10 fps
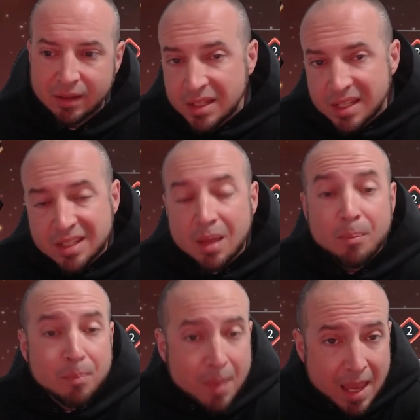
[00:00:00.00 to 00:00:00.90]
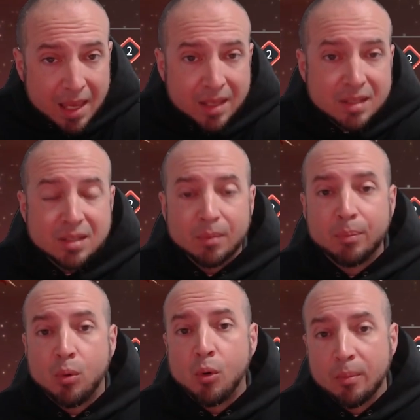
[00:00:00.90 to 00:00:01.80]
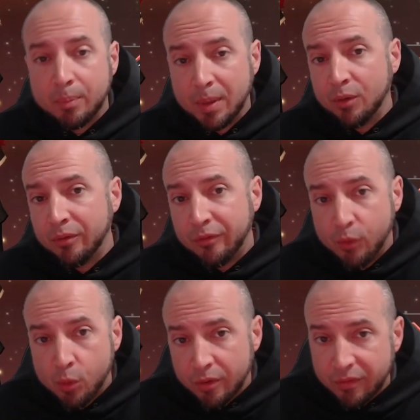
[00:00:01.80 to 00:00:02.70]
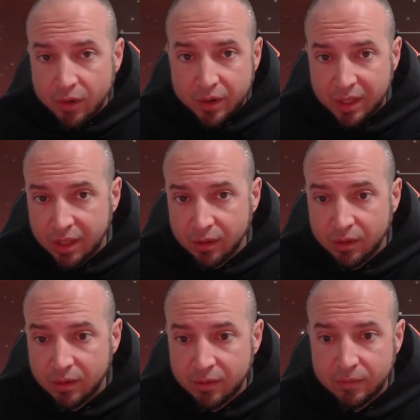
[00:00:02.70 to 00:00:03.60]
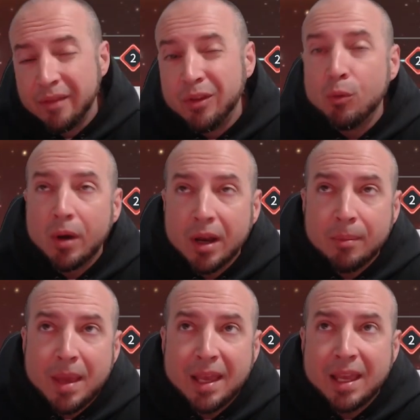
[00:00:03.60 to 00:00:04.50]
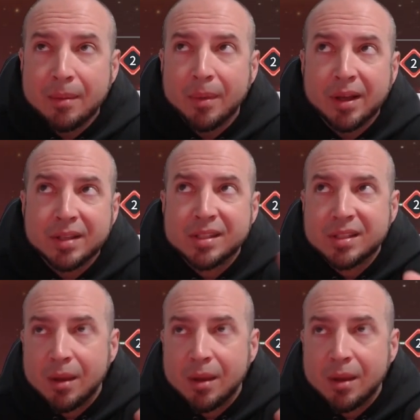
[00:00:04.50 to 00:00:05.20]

This is the main support build for Verdehile. If you want to make him a